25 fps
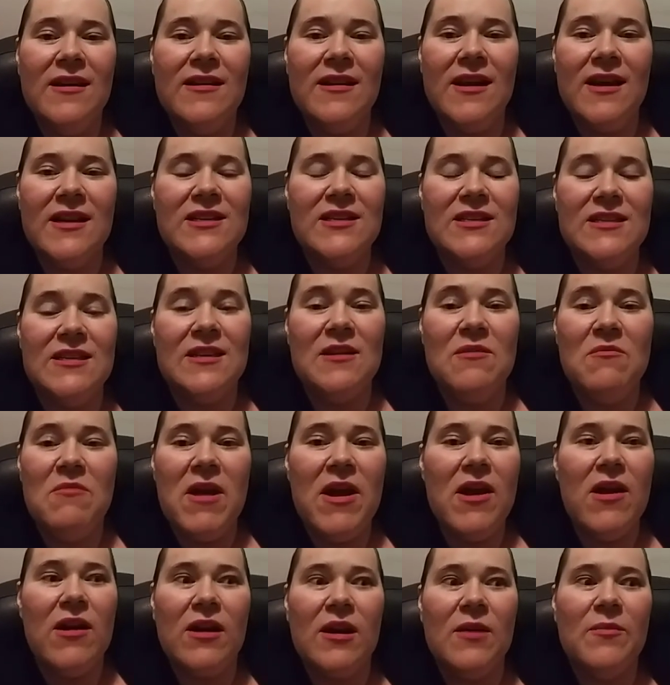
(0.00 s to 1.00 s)
Not just in
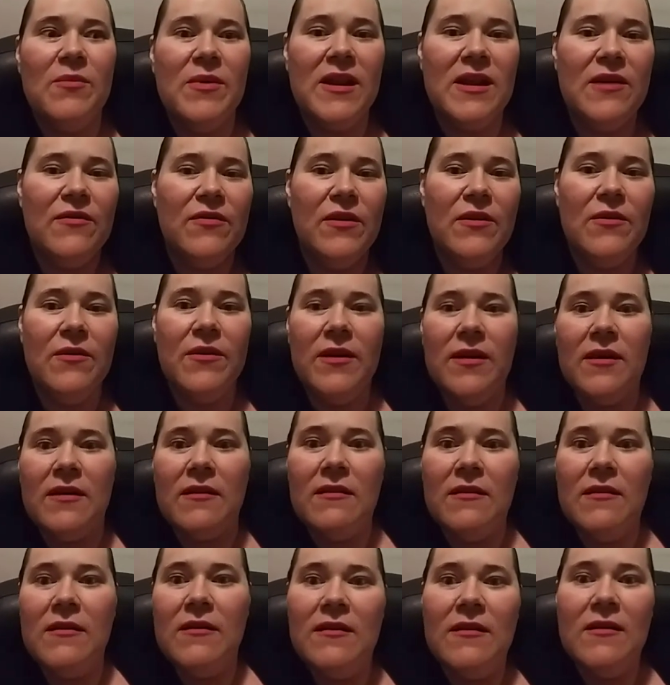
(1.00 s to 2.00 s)
America, but everywhere.
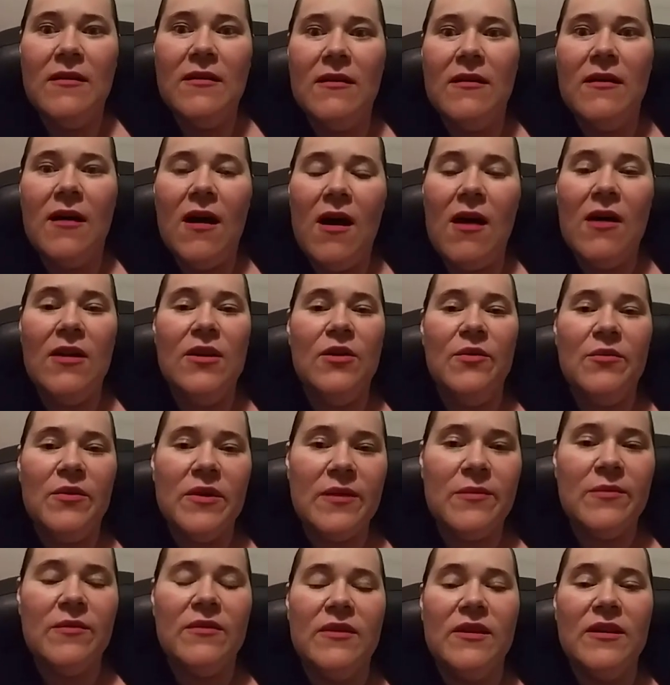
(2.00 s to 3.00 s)
All you
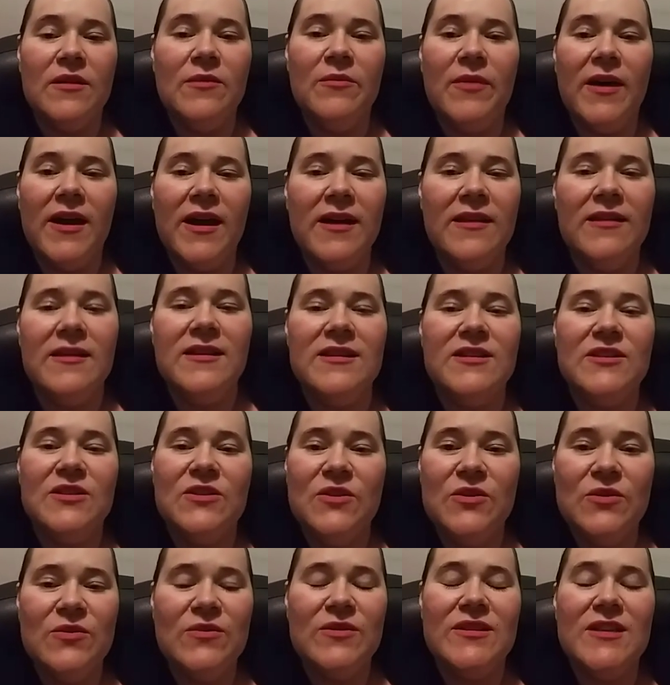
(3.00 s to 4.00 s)
people that buy these
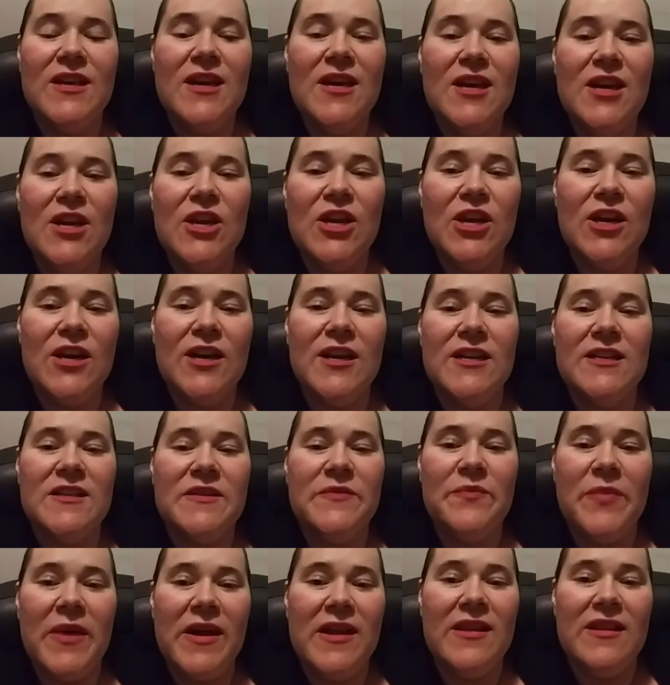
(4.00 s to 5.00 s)
nukes, you're going to
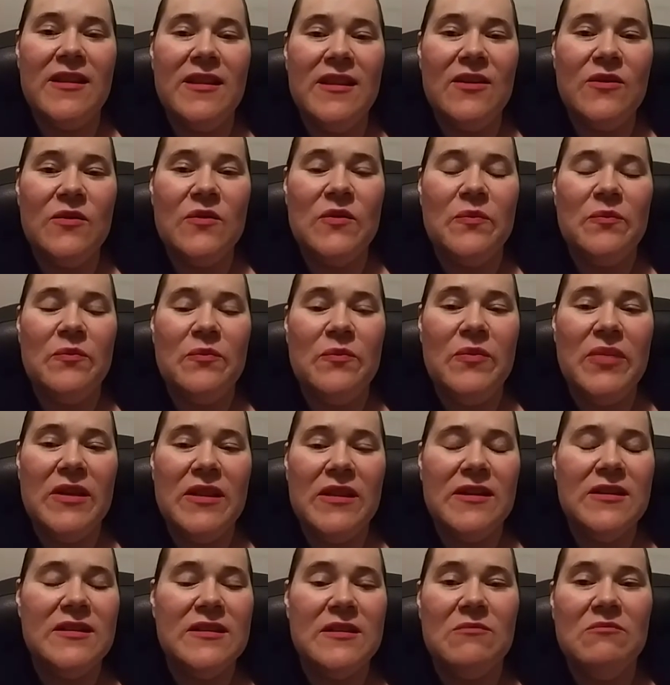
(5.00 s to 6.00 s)
spend those
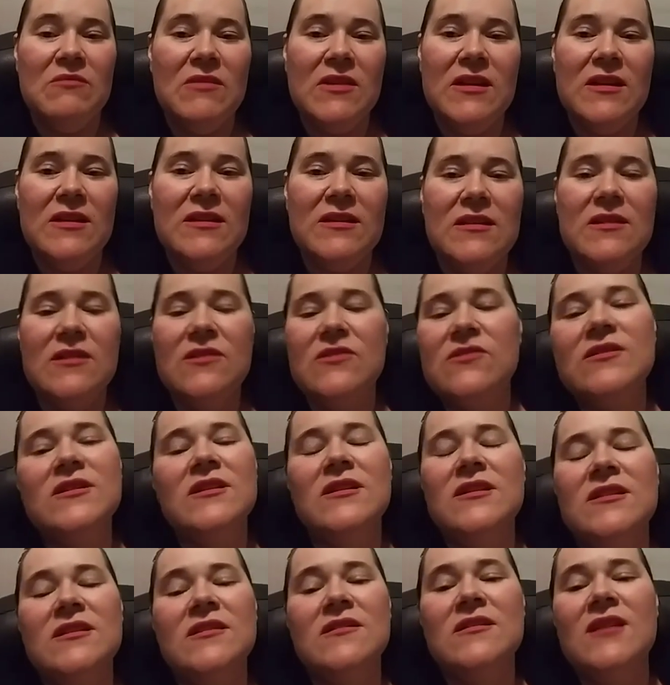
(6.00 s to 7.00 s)
billions and millions and
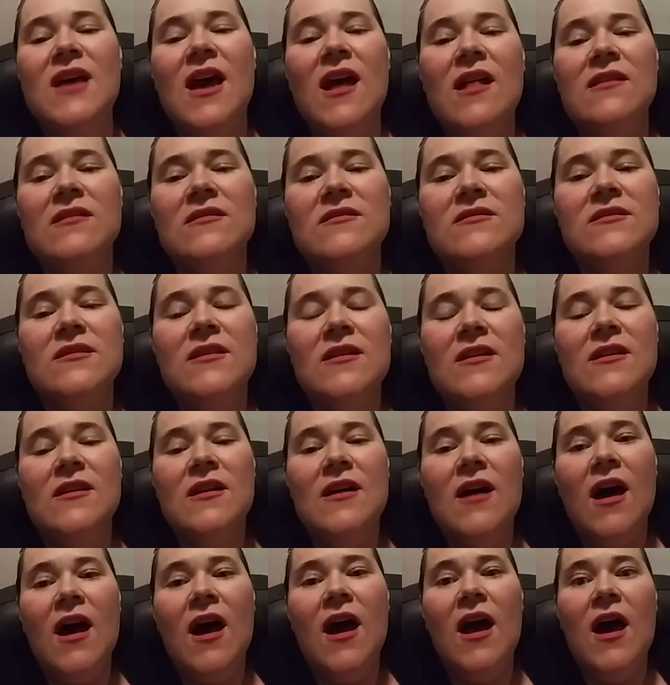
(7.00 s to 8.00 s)
trillions of dollars
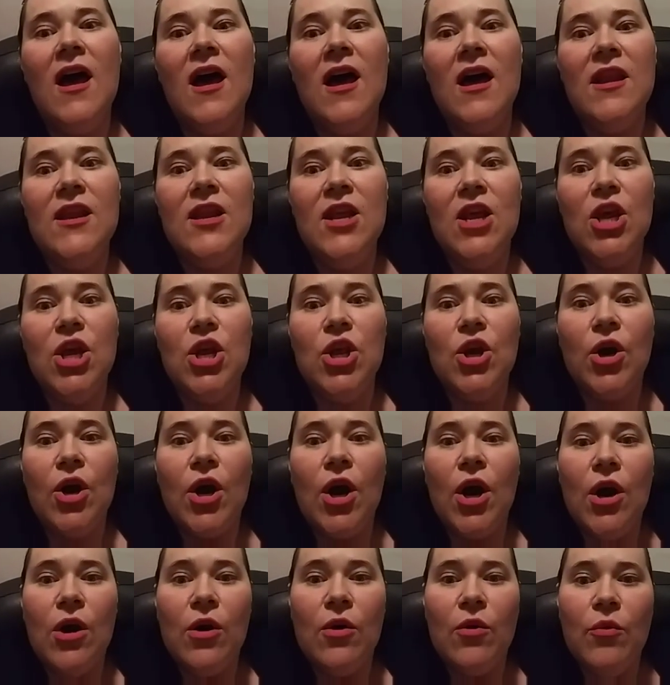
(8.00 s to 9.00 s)
on your
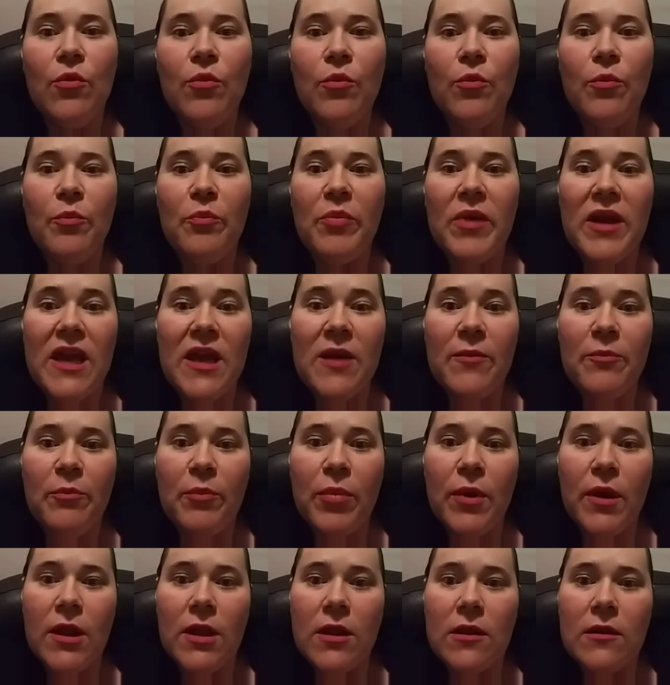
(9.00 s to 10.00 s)
own
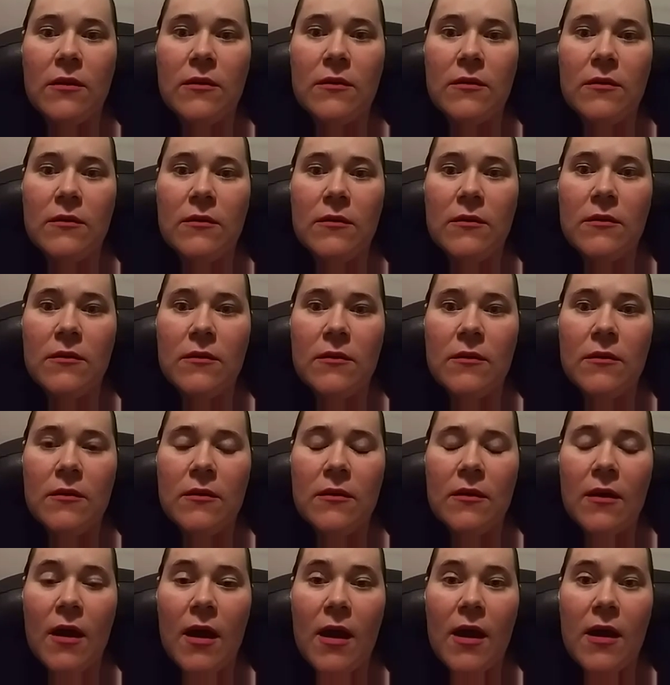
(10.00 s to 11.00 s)
people.
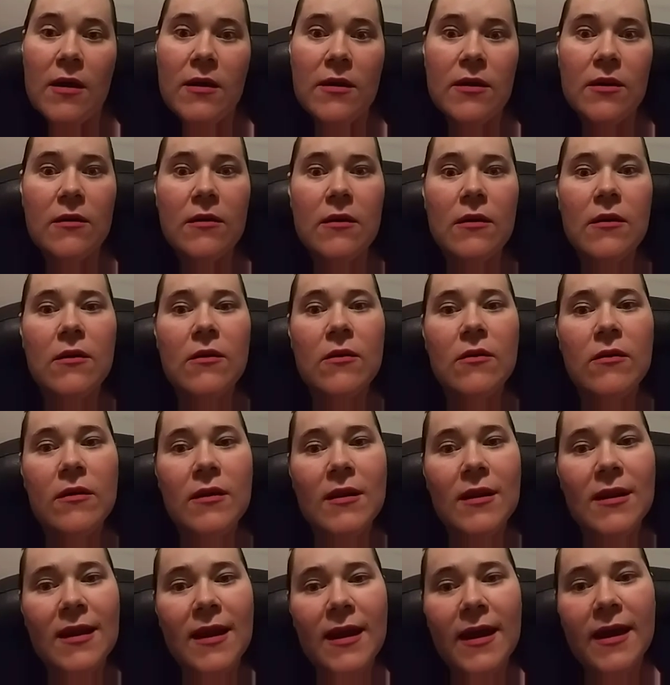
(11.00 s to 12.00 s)
On your
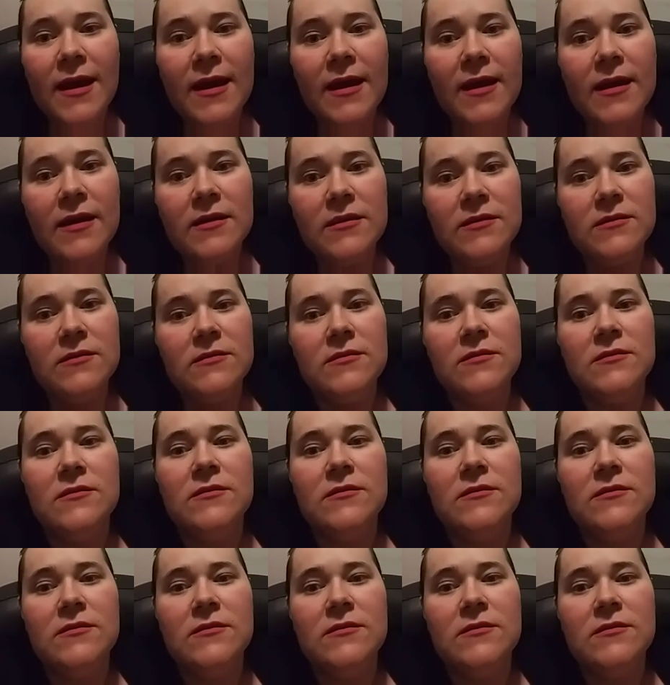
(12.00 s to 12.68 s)
own lands.